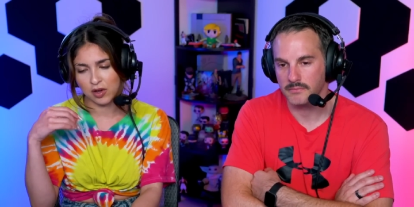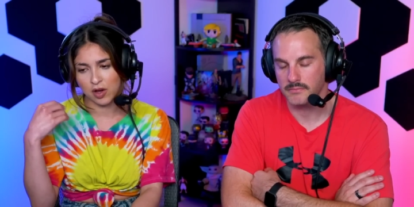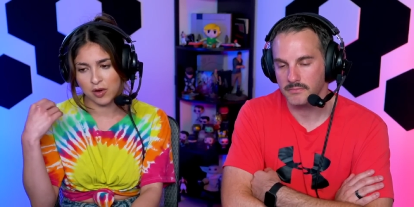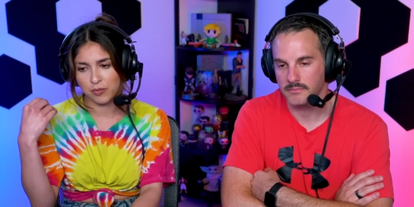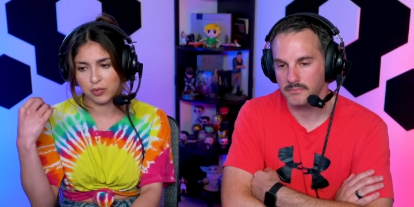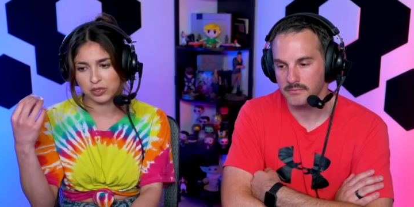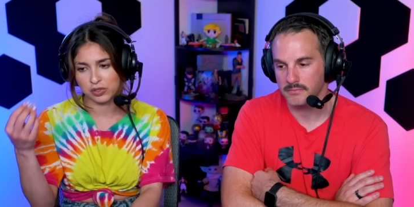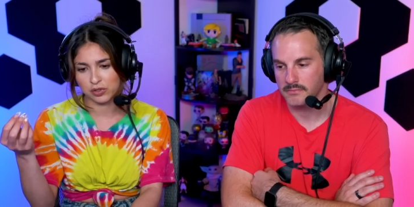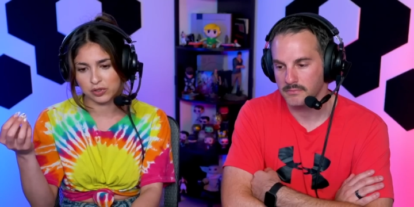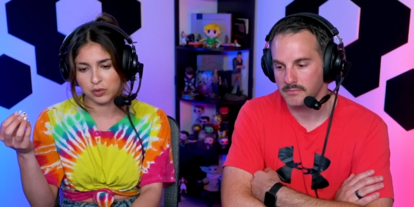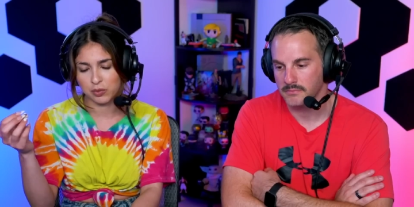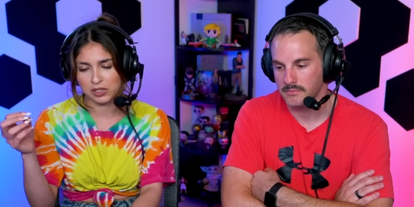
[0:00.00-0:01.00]
Speaker 1: uh, was
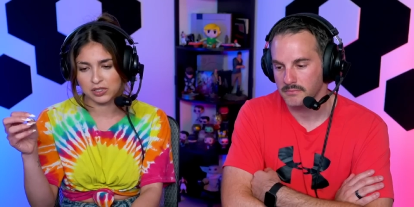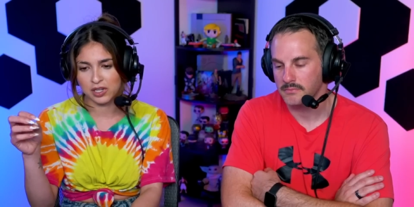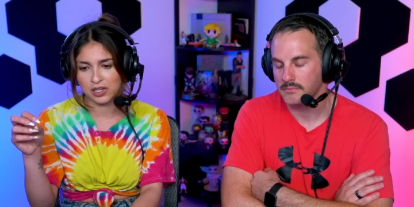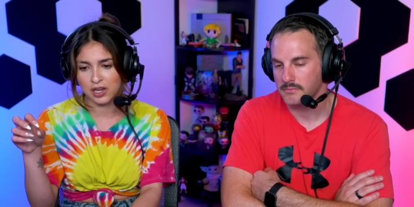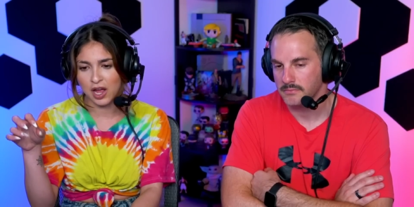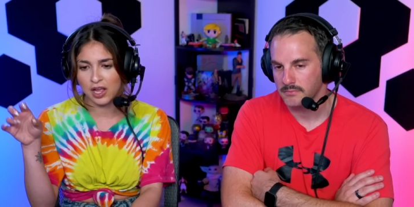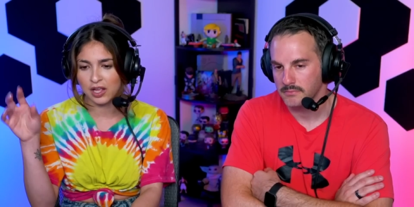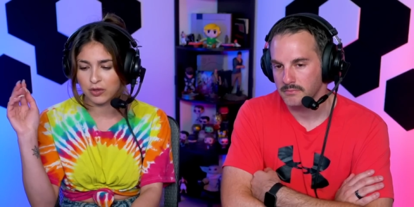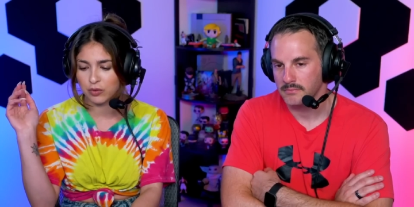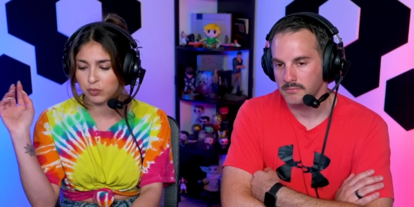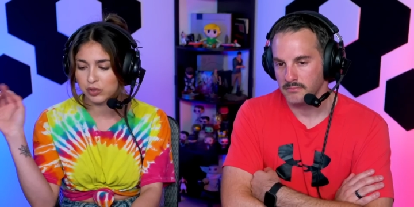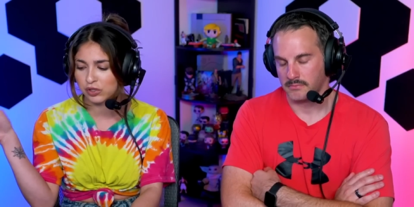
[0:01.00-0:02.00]
also well done. I
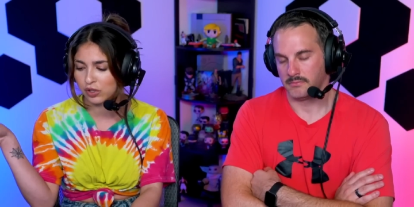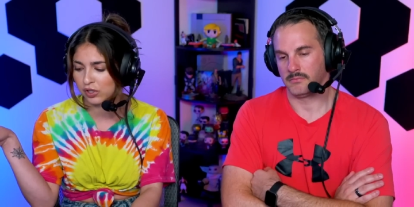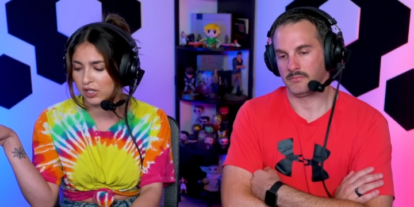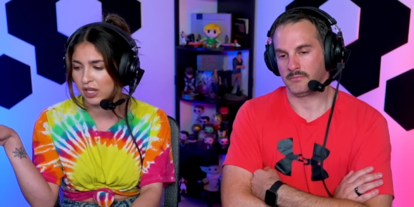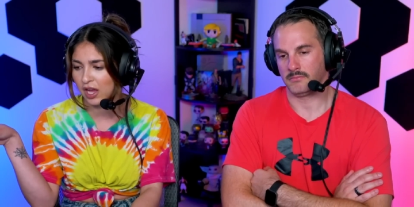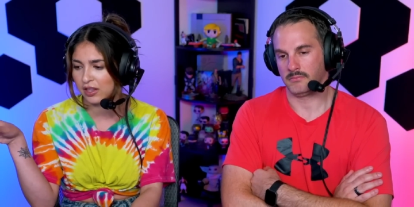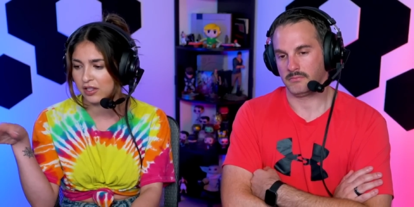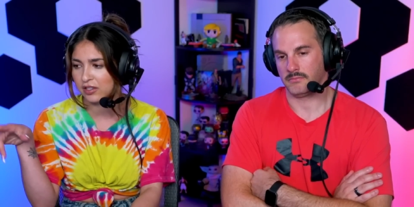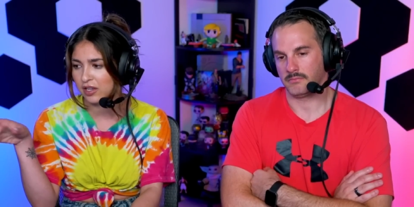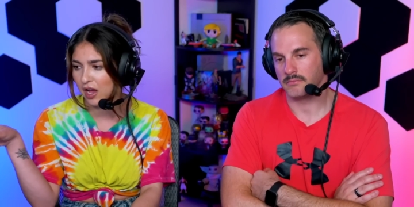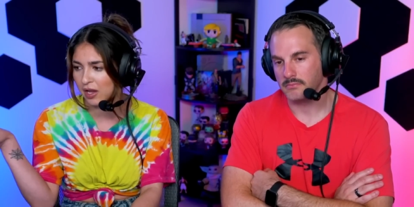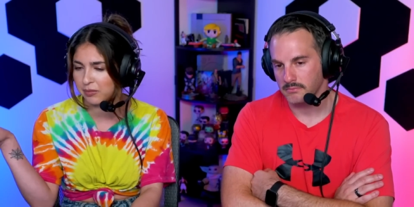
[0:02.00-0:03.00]
was looking at the
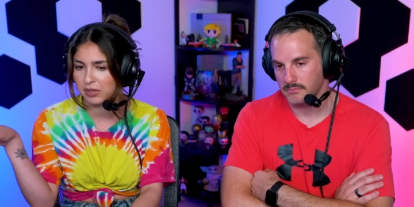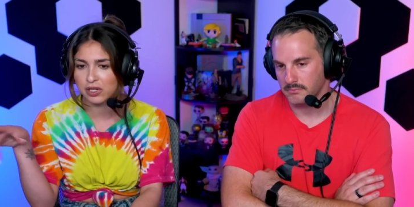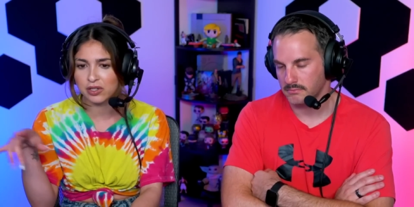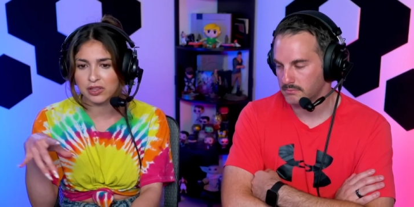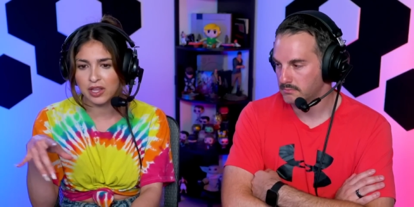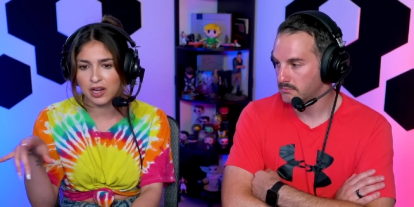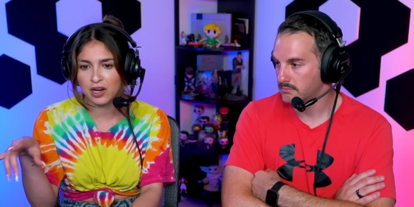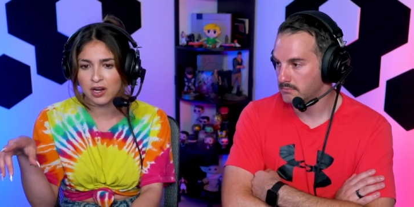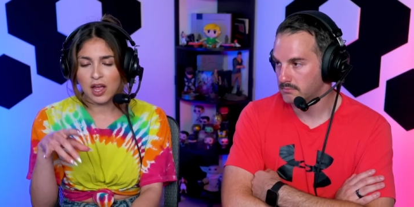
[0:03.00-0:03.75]
time here and there.